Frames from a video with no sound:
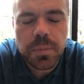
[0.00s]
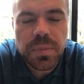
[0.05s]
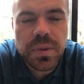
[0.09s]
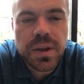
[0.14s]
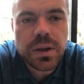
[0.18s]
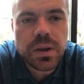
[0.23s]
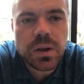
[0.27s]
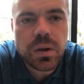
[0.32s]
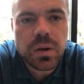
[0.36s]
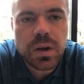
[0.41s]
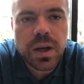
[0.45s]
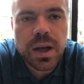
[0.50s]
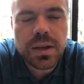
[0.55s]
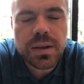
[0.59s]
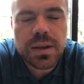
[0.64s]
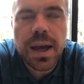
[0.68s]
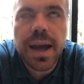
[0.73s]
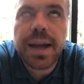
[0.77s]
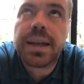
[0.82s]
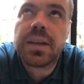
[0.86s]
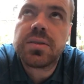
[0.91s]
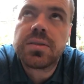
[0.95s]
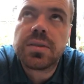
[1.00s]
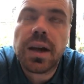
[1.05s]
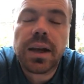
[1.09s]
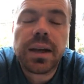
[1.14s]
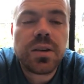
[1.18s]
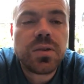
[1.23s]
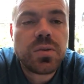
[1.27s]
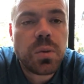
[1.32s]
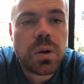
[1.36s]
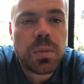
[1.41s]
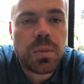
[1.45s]
You know, I
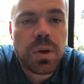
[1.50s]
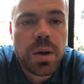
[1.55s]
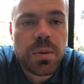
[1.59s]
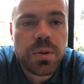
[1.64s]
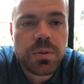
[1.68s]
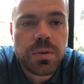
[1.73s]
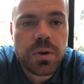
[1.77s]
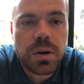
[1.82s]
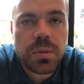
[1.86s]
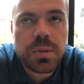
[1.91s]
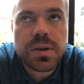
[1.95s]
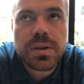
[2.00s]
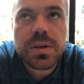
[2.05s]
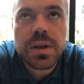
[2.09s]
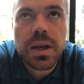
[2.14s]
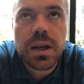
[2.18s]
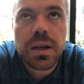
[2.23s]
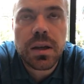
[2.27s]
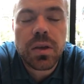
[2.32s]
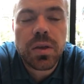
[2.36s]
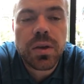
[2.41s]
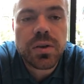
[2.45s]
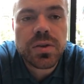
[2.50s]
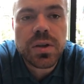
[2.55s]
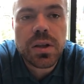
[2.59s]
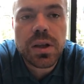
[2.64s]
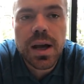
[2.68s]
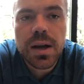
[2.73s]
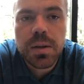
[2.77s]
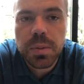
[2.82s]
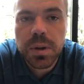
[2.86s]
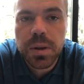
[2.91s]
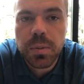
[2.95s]
guess where I'm coming from is like there's a
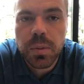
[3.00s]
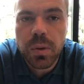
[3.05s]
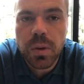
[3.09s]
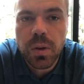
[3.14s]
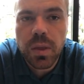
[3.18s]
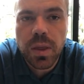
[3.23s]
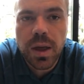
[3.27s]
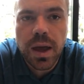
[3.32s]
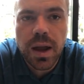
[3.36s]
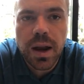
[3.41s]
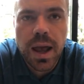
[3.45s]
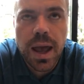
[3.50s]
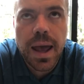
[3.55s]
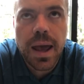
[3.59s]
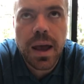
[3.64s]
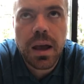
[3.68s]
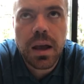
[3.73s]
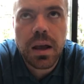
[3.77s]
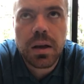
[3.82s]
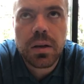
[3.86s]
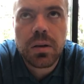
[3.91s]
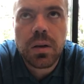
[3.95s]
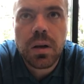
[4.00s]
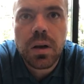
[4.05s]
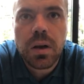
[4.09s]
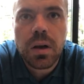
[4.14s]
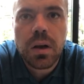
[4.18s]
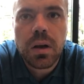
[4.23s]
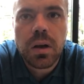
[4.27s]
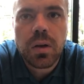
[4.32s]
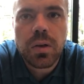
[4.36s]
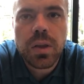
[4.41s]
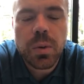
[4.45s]
lot of people that
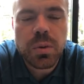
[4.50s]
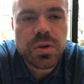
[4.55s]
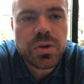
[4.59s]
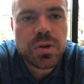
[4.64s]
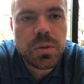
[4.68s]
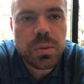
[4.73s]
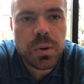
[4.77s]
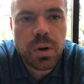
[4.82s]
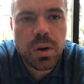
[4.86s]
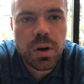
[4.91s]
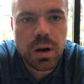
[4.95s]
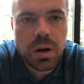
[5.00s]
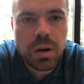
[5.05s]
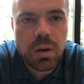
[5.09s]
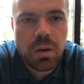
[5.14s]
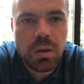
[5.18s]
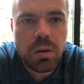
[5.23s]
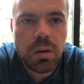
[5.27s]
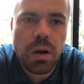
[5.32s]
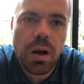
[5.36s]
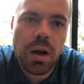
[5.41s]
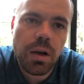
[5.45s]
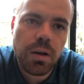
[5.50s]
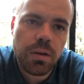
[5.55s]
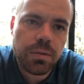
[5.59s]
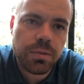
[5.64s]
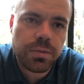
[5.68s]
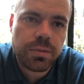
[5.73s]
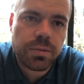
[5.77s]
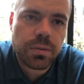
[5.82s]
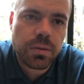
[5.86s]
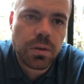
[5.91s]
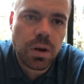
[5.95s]
were super critical of
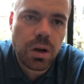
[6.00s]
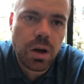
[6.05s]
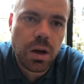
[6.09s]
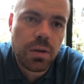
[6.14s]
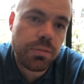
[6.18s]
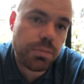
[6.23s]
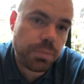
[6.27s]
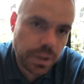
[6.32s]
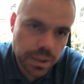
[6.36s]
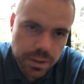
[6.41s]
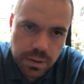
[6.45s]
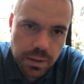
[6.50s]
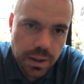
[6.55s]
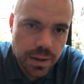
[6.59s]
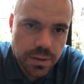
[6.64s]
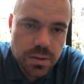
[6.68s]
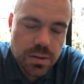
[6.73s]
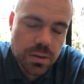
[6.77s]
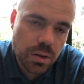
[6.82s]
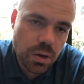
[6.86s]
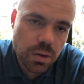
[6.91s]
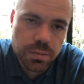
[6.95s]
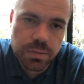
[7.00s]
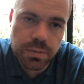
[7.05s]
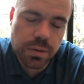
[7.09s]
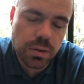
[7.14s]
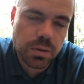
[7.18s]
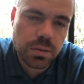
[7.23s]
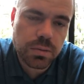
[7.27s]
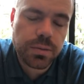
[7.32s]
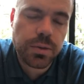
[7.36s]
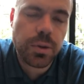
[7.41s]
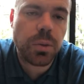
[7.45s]
BitConnect, you know,
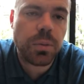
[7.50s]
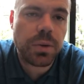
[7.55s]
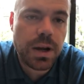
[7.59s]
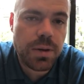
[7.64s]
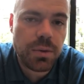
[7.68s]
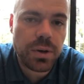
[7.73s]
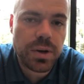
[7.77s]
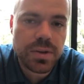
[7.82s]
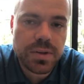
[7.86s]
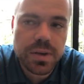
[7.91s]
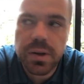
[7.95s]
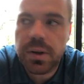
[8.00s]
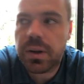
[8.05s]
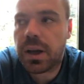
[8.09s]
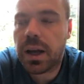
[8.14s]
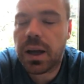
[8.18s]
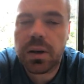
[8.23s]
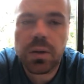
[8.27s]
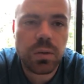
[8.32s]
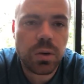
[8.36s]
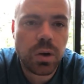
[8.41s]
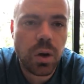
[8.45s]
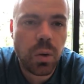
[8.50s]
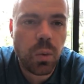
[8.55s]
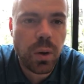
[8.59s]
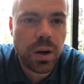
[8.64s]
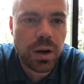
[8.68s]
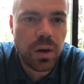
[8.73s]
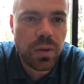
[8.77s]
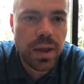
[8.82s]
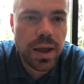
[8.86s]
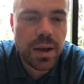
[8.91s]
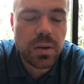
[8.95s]
for whatever reason. They kind of, you know, went on
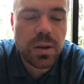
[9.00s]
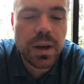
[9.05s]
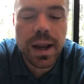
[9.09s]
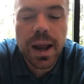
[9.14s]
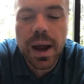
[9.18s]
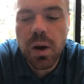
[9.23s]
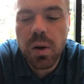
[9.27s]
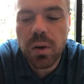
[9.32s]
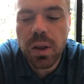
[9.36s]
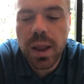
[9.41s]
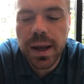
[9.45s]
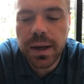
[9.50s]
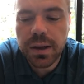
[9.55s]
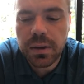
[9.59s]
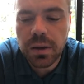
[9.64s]
that, and now I'm like,